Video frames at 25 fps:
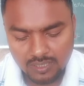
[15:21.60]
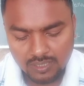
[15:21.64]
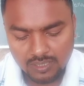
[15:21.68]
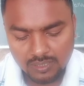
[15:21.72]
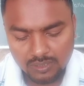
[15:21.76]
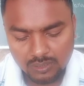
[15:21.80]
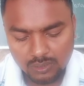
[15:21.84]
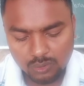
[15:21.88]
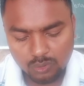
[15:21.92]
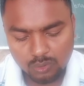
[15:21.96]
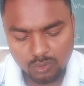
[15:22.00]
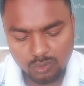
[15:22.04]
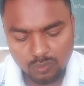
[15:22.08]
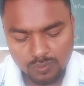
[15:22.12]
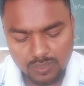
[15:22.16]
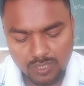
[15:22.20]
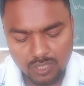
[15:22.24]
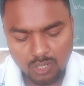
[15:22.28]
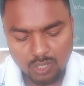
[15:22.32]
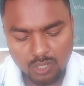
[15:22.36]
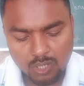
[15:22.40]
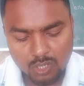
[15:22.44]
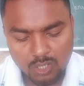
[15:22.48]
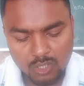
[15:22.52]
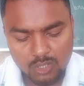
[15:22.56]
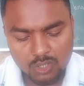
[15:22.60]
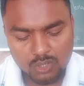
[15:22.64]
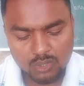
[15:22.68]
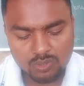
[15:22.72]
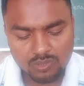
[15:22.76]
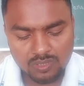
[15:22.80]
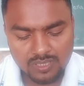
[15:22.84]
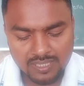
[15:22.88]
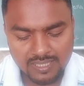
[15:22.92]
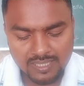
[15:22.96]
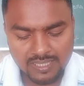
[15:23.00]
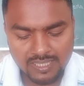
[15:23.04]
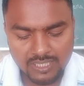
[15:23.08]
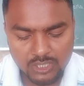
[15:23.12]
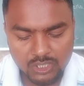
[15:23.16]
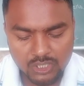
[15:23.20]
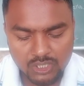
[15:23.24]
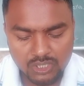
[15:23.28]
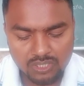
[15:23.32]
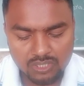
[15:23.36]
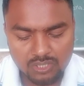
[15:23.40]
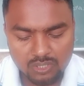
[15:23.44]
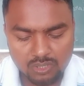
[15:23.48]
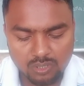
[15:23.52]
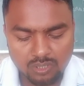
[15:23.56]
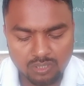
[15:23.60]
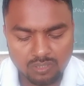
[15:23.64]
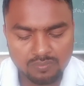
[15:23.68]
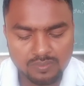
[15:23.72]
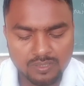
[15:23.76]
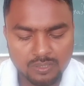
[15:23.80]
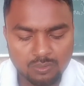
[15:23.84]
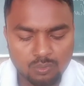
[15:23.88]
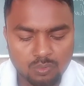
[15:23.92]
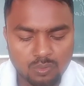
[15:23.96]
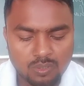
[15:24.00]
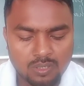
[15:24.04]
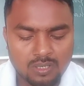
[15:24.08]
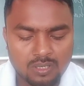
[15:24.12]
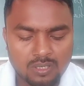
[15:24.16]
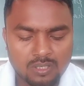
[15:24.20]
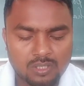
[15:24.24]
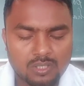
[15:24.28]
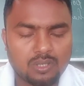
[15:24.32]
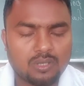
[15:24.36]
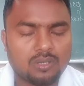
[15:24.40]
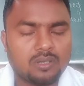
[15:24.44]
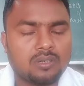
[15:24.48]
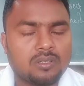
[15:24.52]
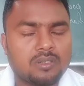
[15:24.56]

to be host to the nations of the world on